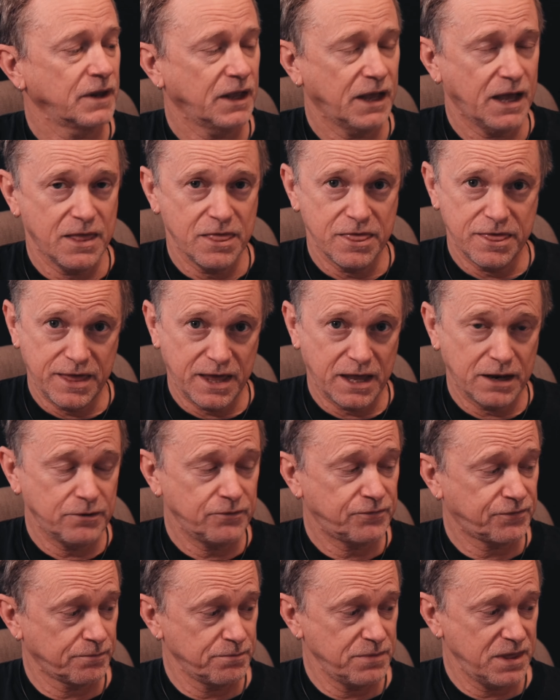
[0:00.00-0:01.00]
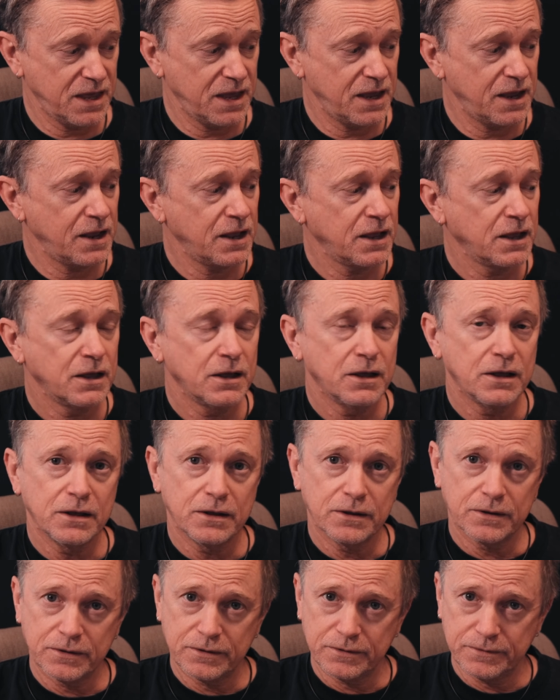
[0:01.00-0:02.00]
then from there,
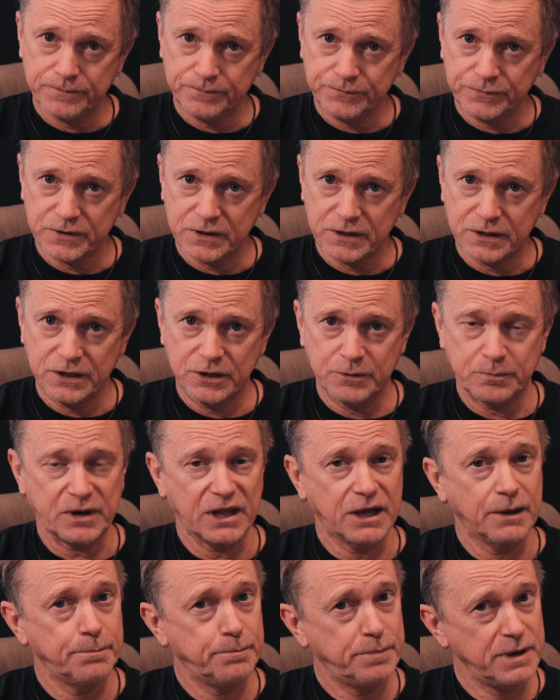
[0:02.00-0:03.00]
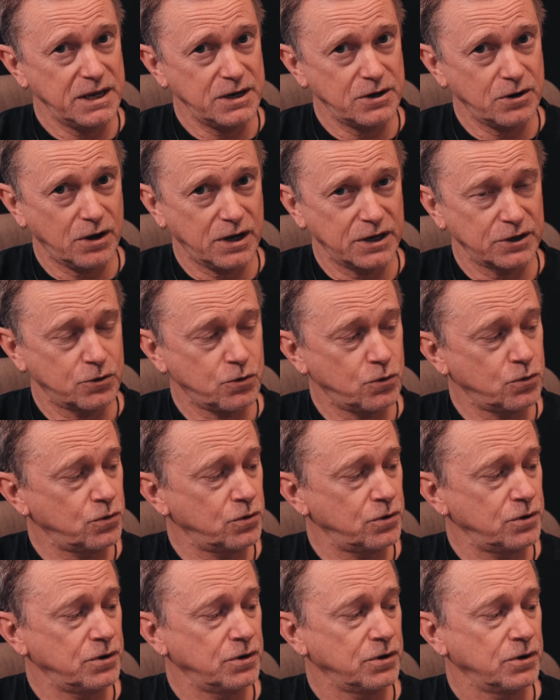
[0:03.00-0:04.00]
you play a B9
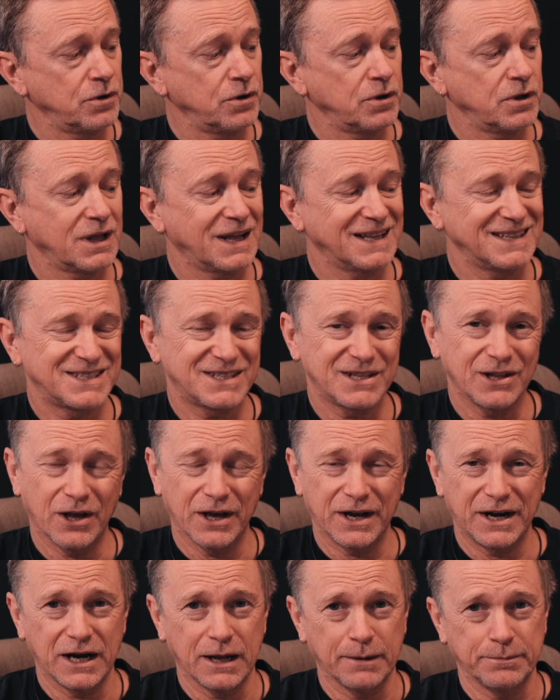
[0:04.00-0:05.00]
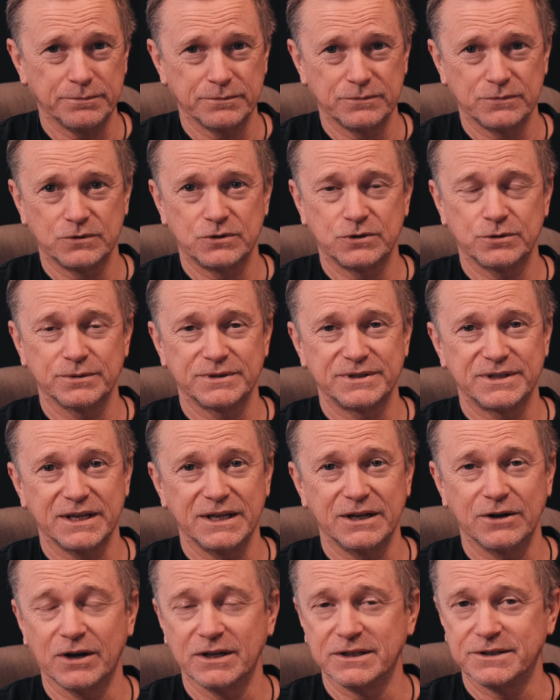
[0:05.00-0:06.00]
chord and slide it up to a
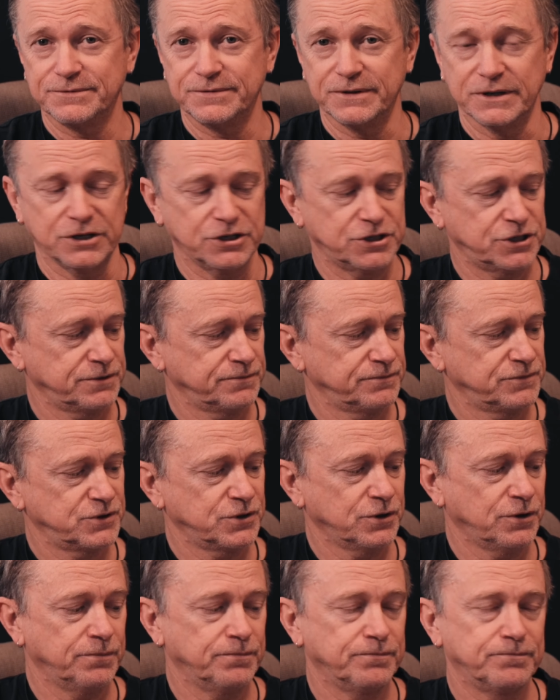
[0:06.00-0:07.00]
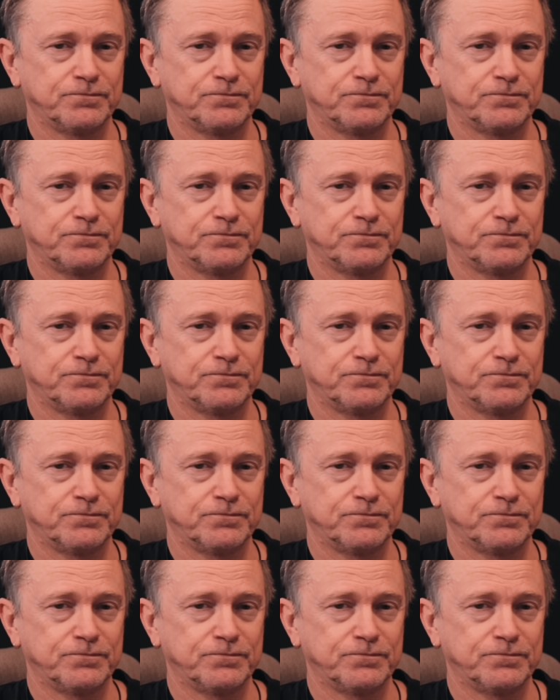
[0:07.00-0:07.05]
C9 to finish. So